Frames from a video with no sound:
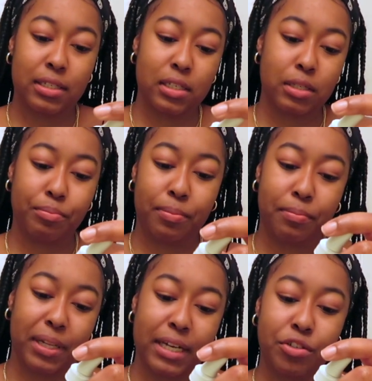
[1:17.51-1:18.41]
this is
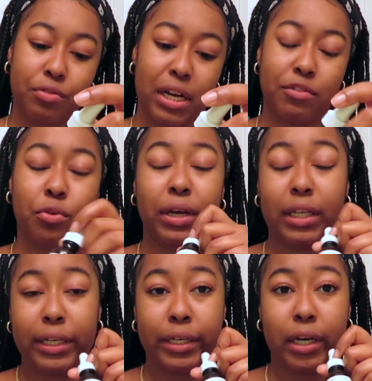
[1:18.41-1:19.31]
plant-derived
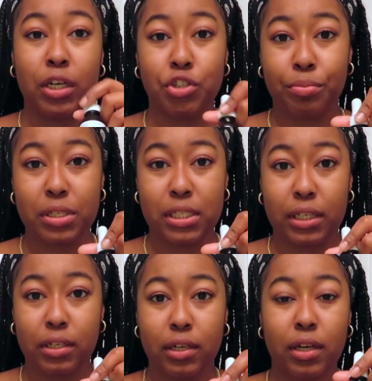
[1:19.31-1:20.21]
squalene, 100%.